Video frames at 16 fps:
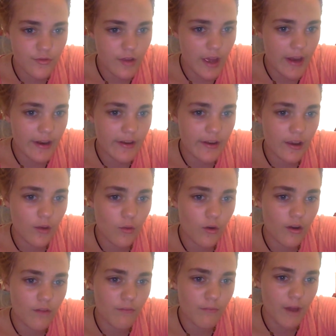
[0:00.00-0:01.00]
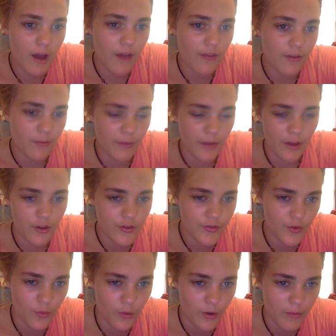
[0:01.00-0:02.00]
editing one of my thumbnails
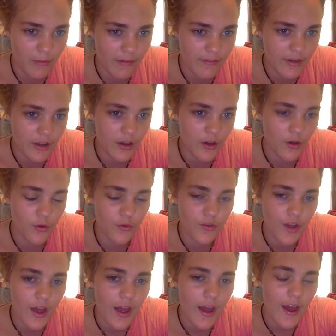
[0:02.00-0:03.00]
for one of my videos.